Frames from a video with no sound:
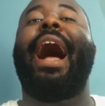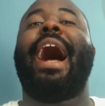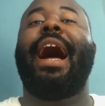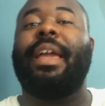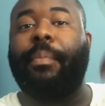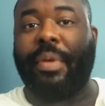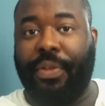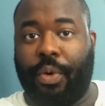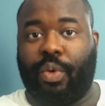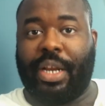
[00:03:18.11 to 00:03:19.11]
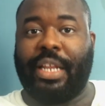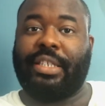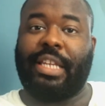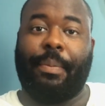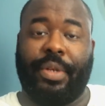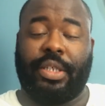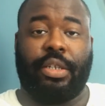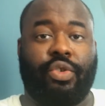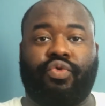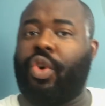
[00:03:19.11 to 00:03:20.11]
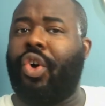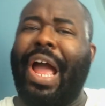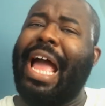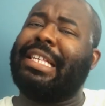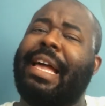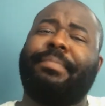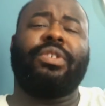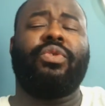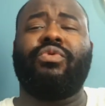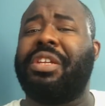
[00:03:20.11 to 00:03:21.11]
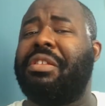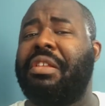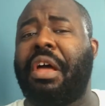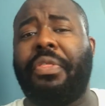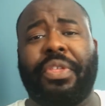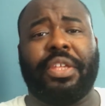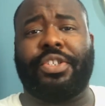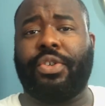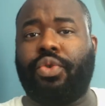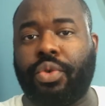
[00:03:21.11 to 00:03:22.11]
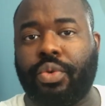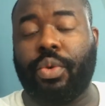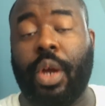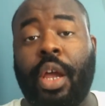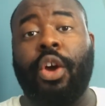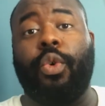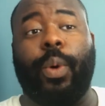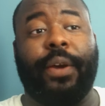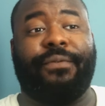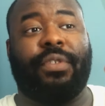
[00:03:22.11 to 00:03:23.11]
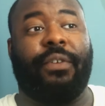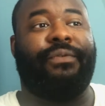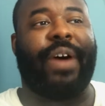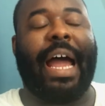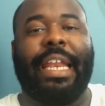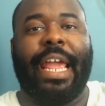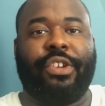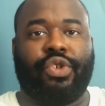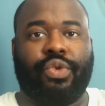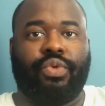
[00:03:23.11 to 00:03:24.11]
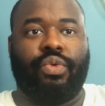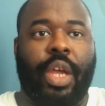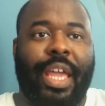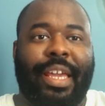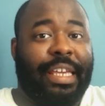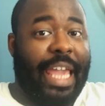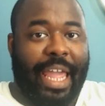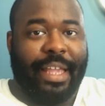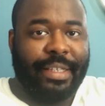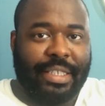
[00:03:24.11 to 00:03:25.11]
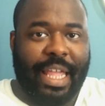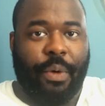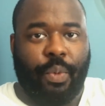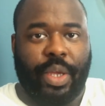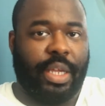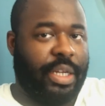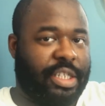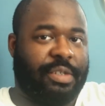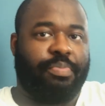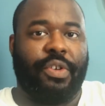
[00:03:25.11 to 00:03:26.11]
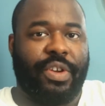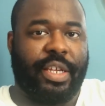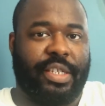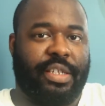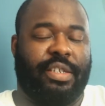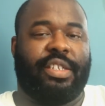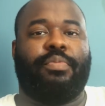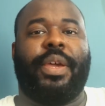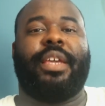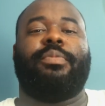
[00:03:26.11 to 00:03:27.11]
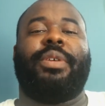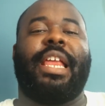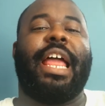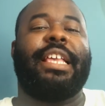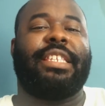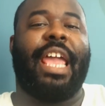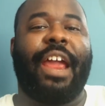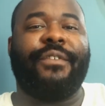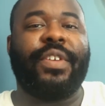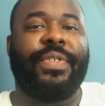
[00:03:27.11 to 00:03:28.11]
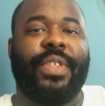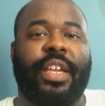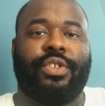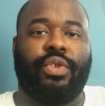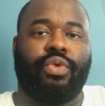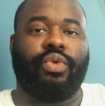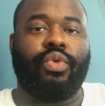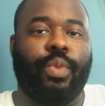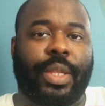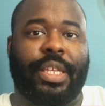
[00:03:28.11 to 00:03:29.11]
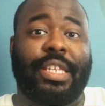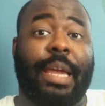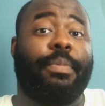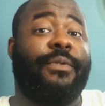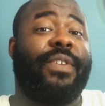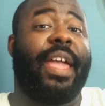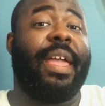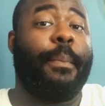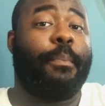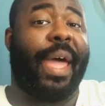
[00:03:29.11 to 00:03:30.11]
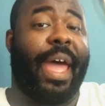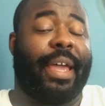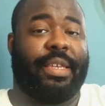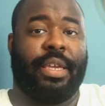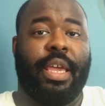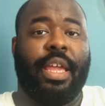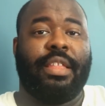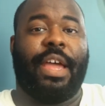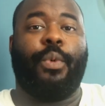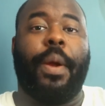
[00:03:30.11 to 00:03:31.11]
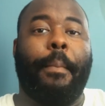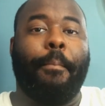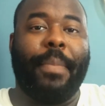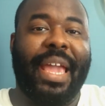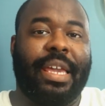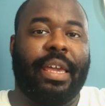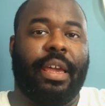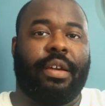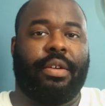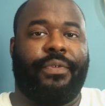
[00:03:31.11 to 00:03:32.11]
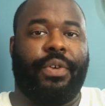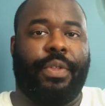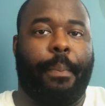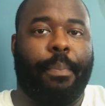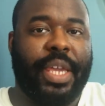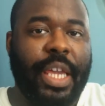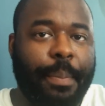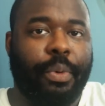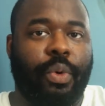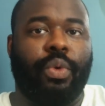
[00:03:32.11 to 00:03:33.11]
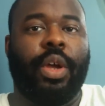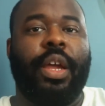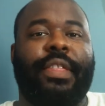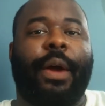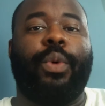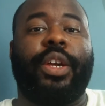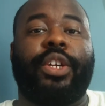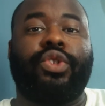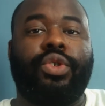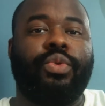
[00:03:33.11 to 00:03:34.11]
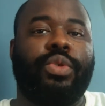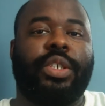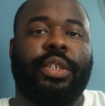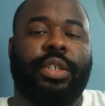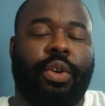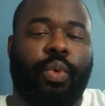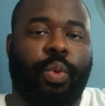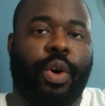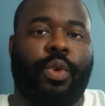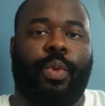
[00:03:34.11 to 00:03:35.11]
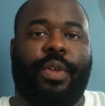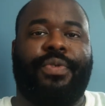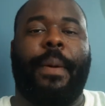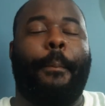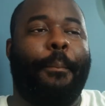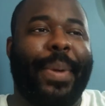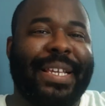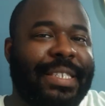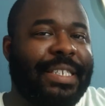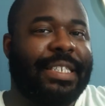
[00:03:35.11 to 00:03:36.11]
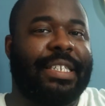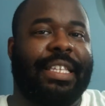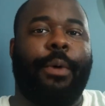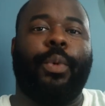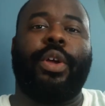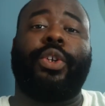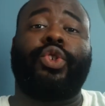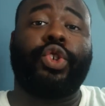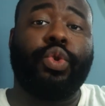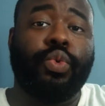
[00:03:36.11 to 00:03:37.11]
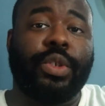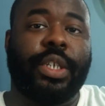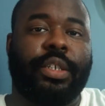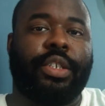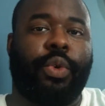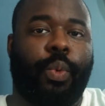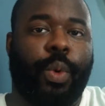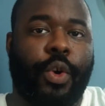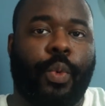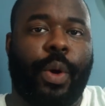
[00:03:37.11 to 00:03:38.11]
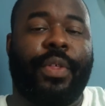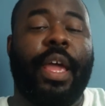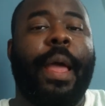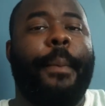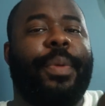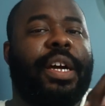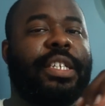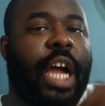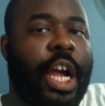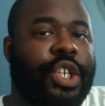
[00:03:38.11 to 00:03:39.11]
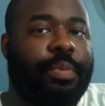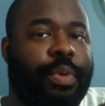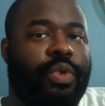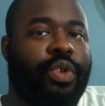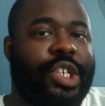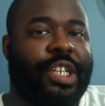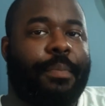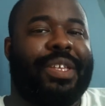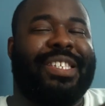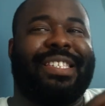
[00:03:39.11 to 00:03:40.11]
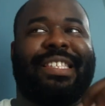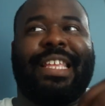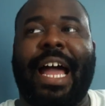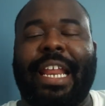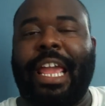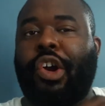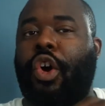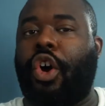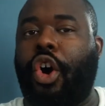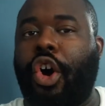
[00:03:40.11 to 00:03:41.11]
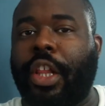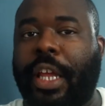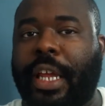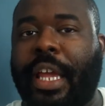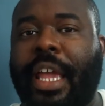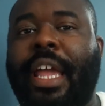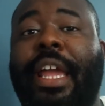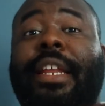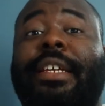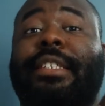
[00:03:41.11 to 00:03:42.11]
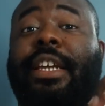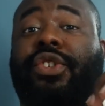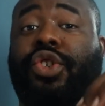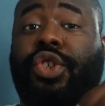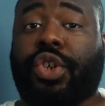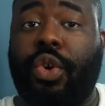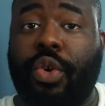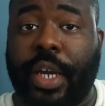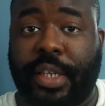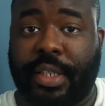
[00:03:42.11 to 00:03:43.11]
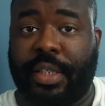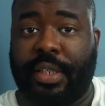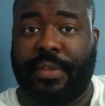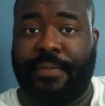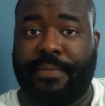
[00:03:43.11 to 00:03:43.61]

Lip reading: I be the one to step into this role? It has absolutely nothing to do with the financial gains that we can experience in this space, but it has everything to do with the type of impact that we're making for the people that we are choosing to work with, the businesses that we are choosing to work with. Because entrepreneurship is not a calling, it is a choice.